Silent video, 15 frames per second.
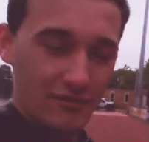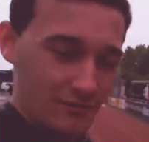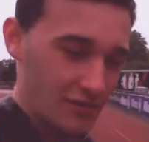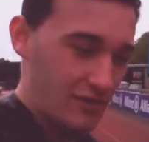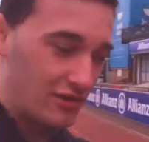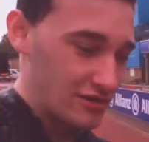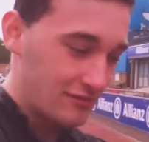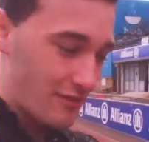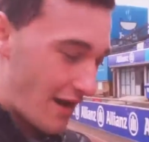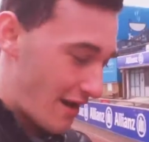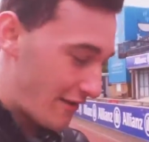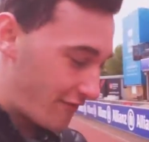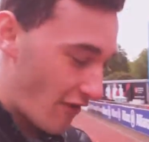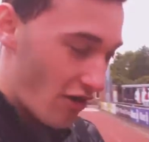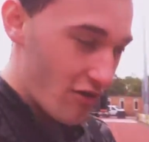because
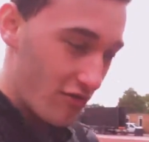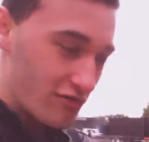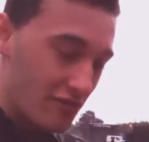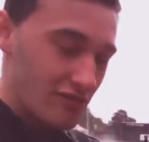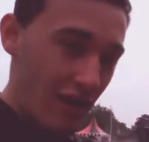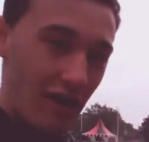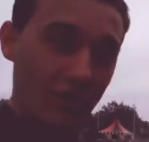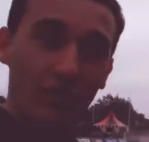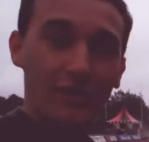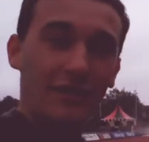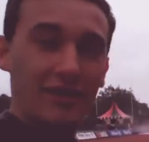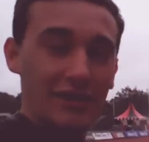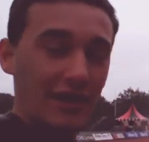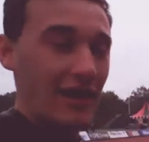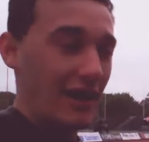my phone, I don't want
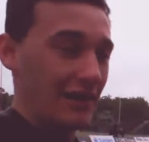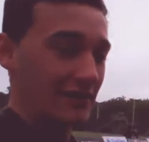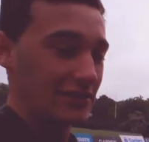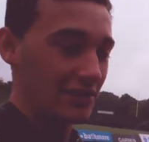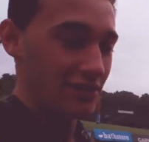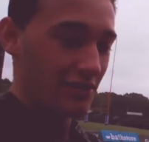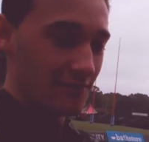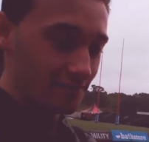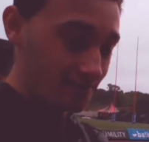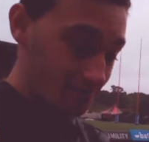it to die. So